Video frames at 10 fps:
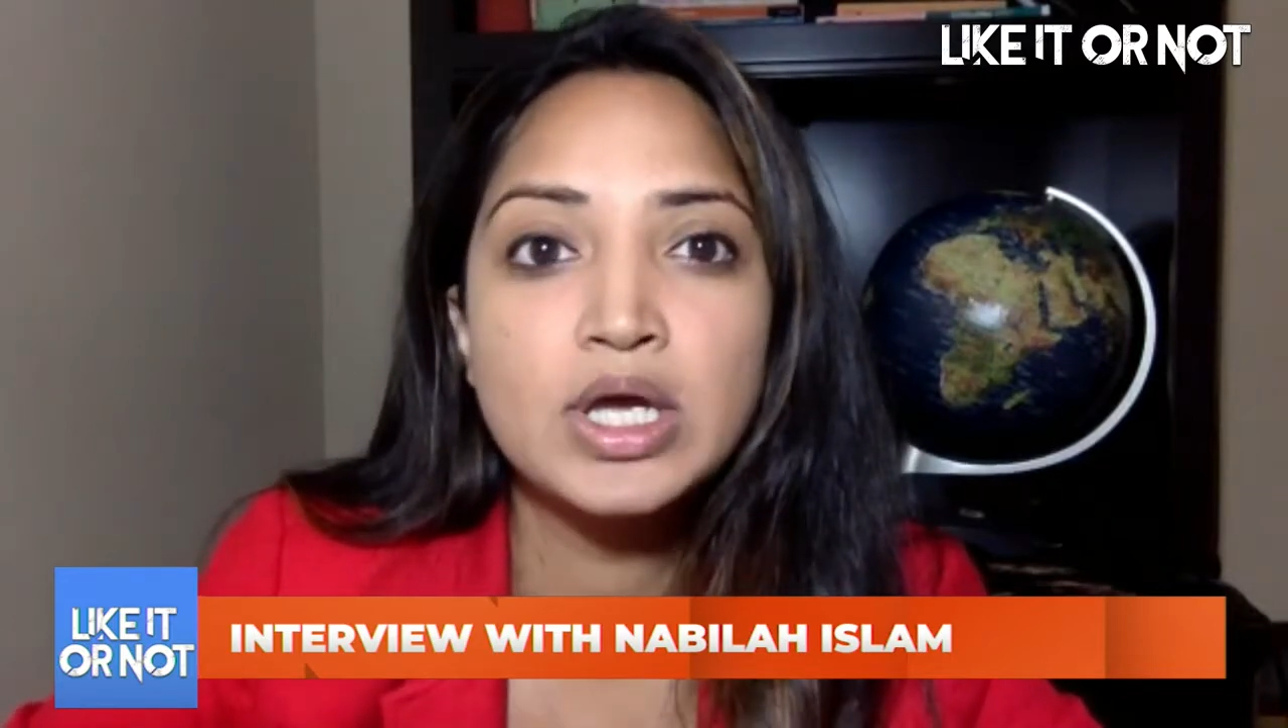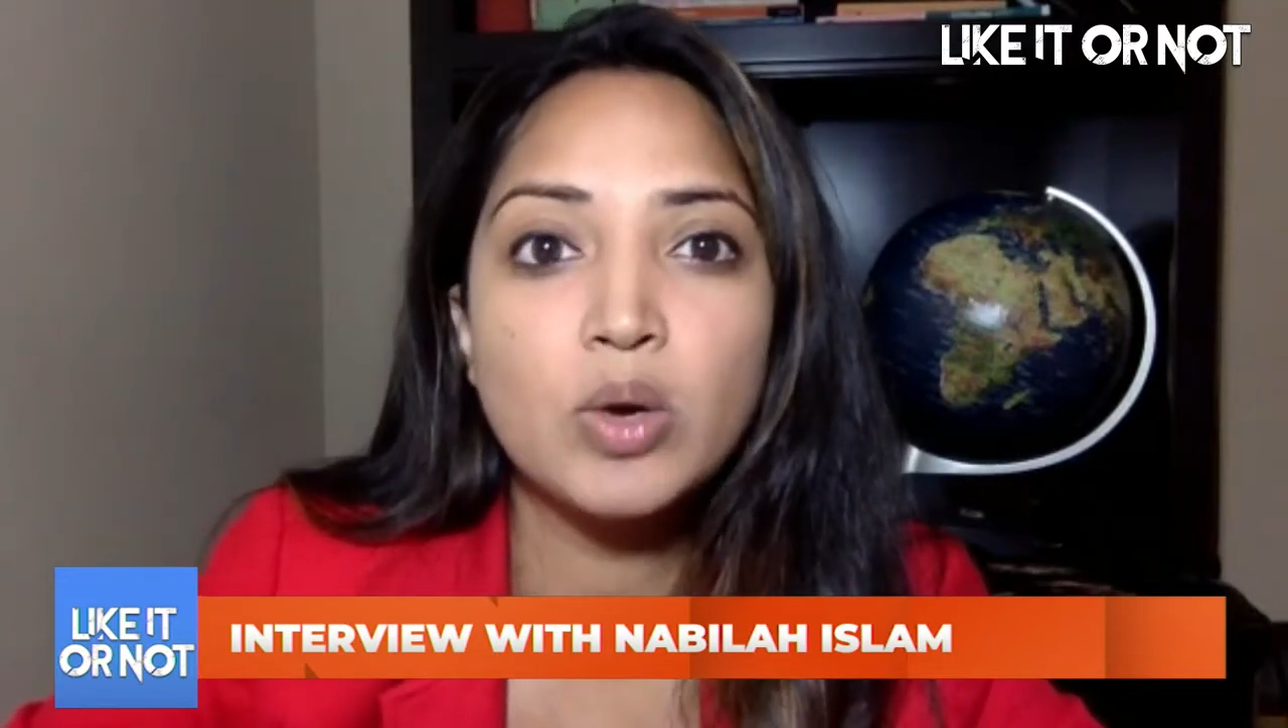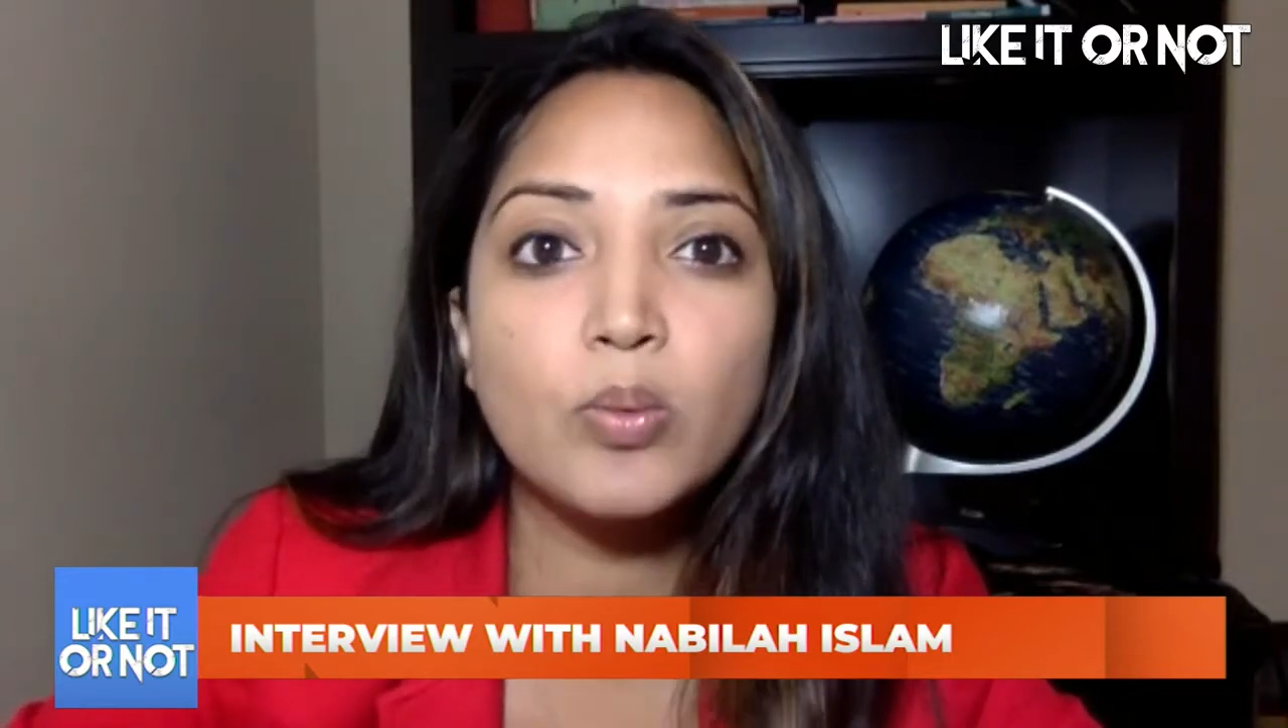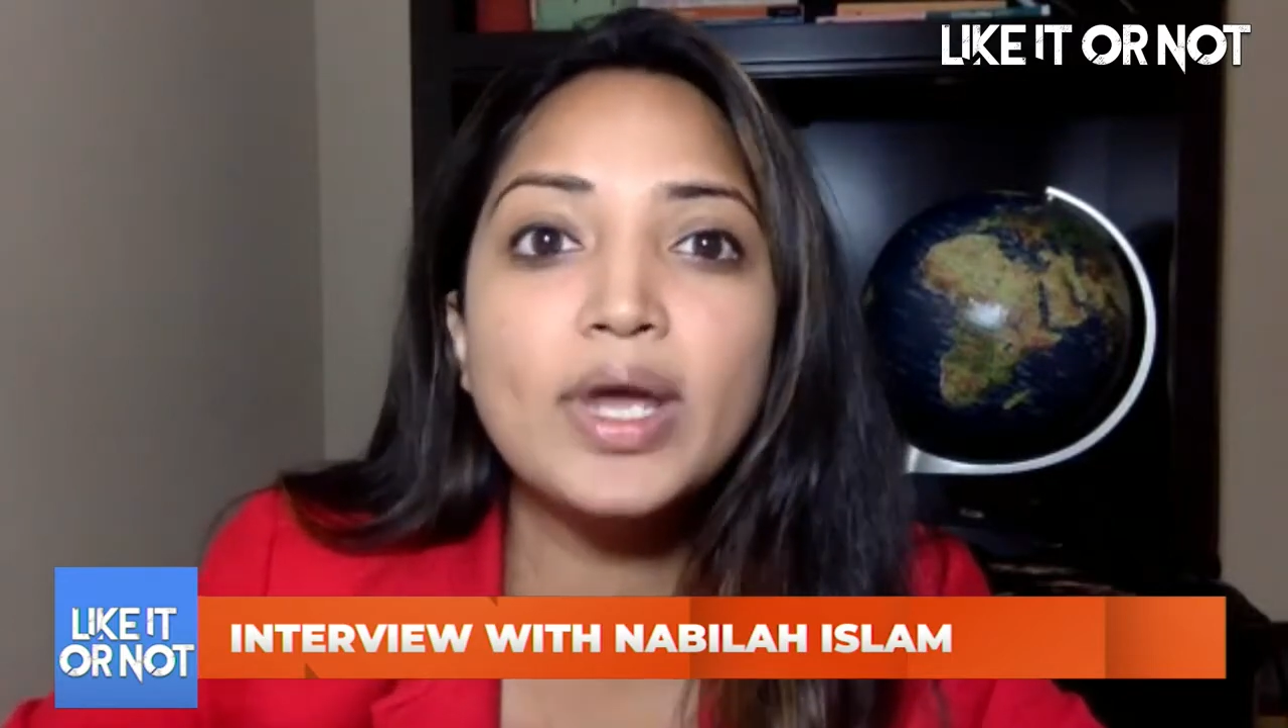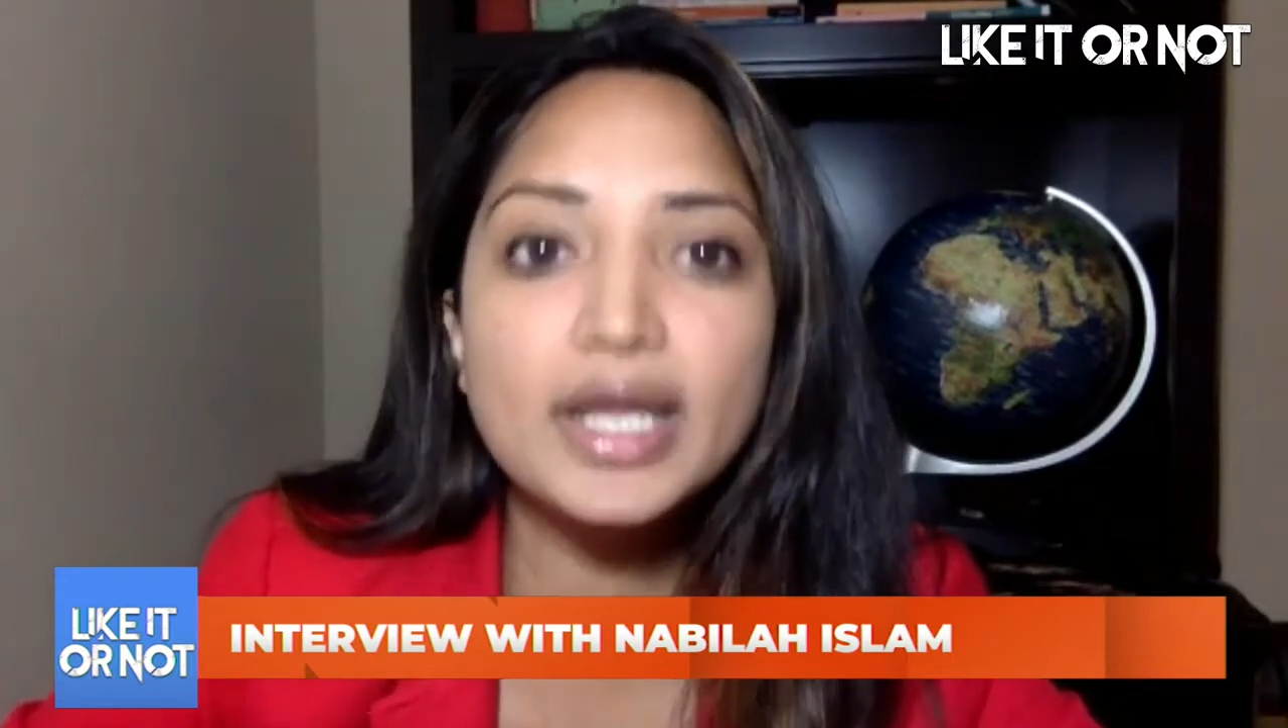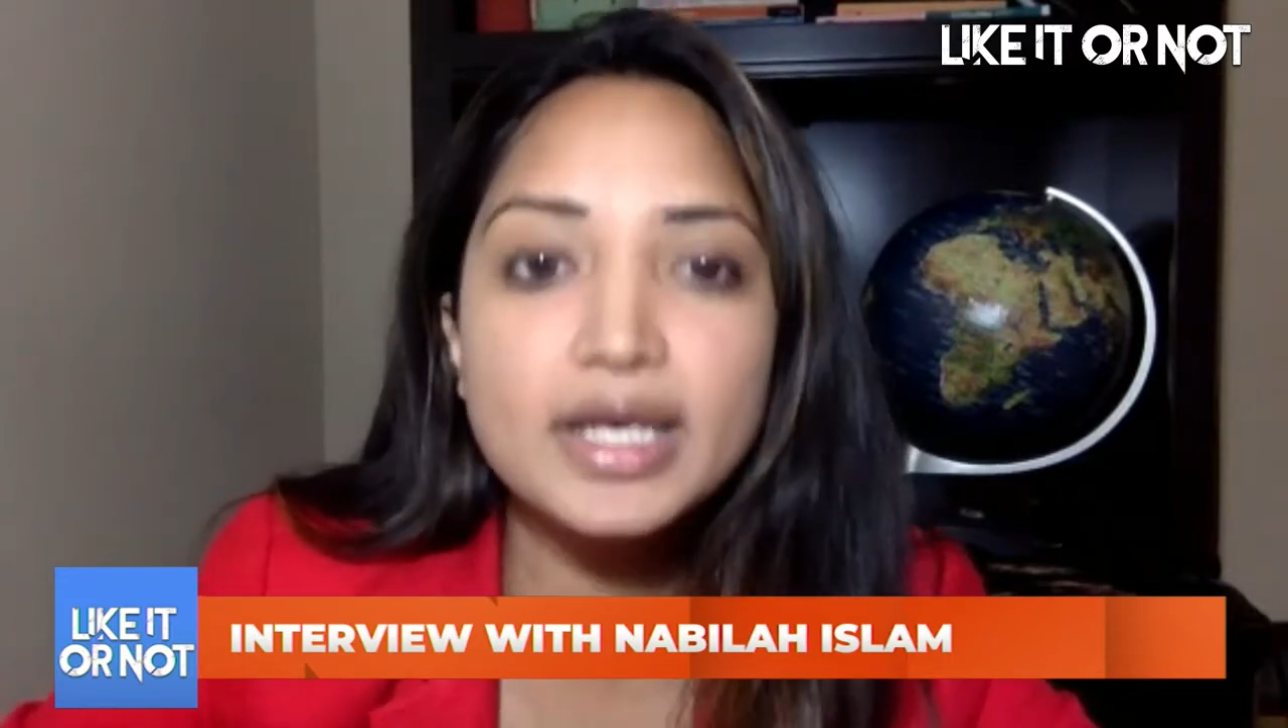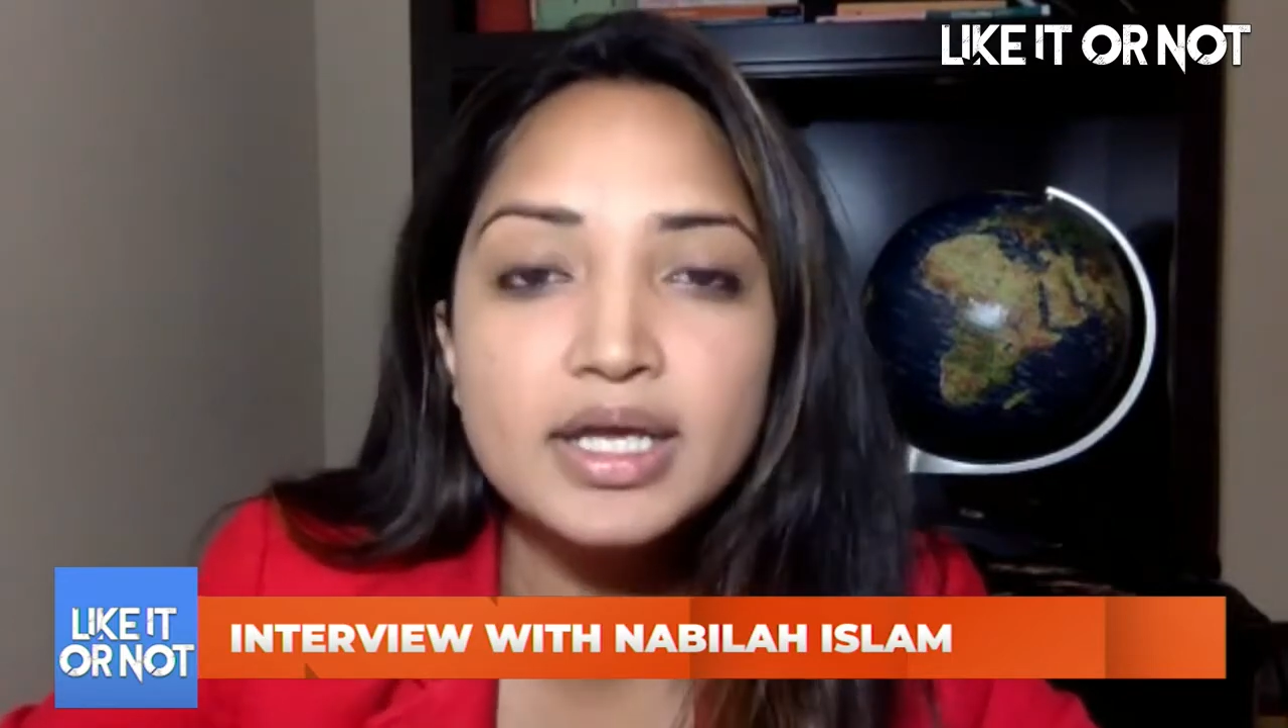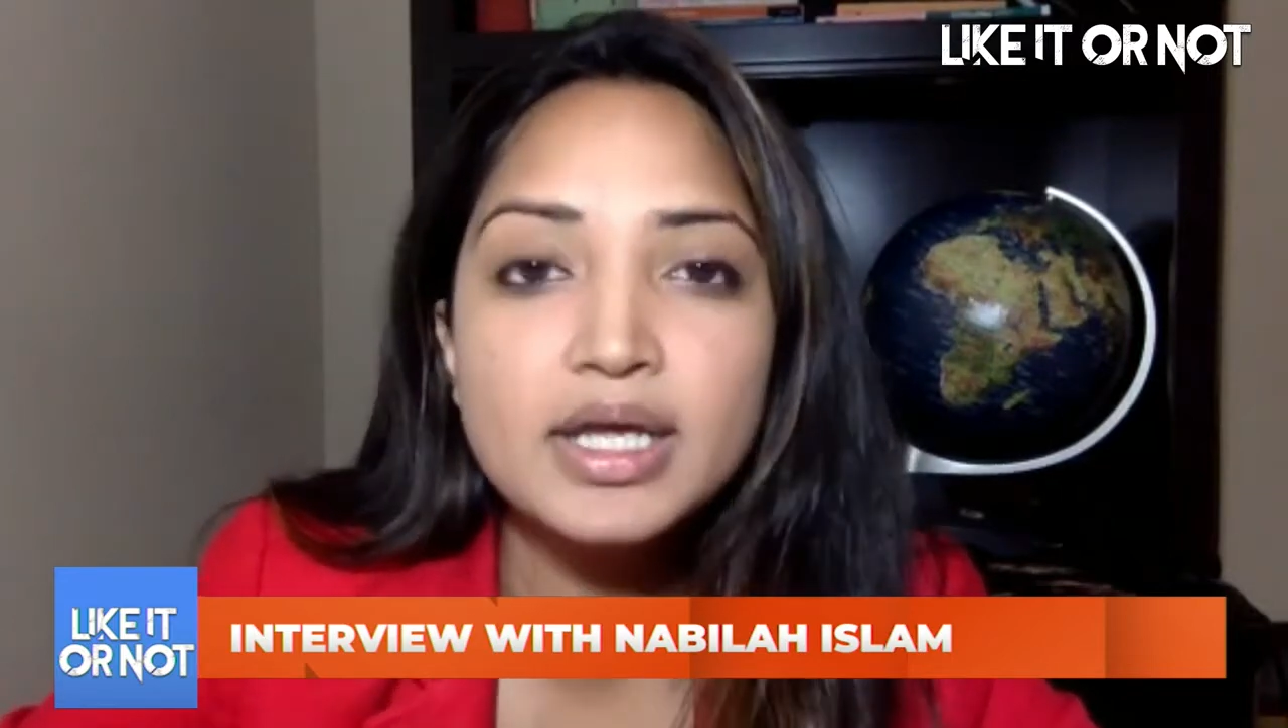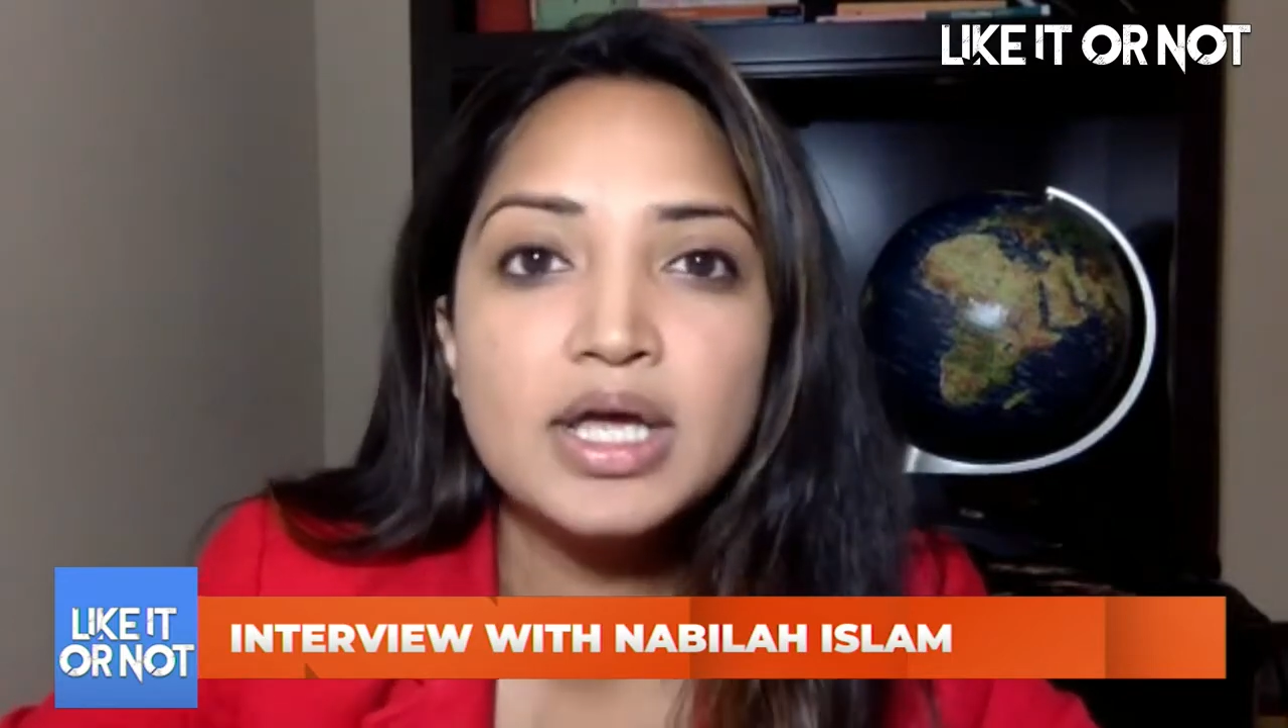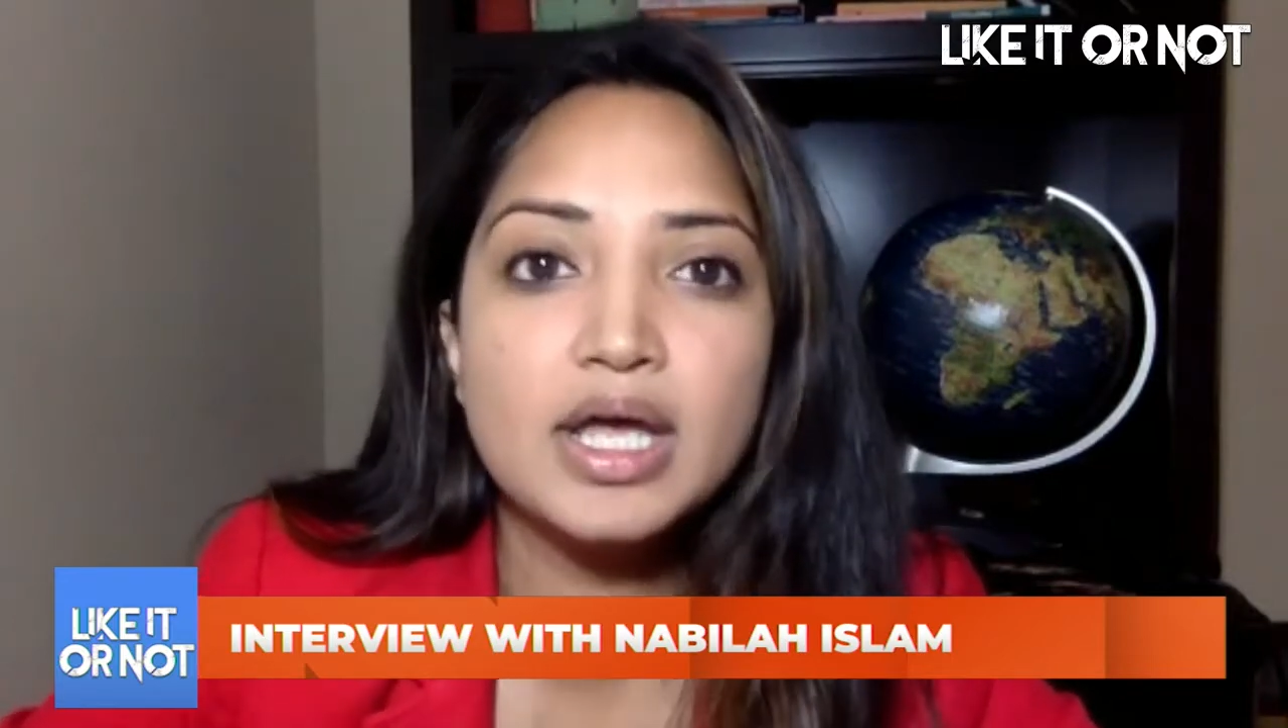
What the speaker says: win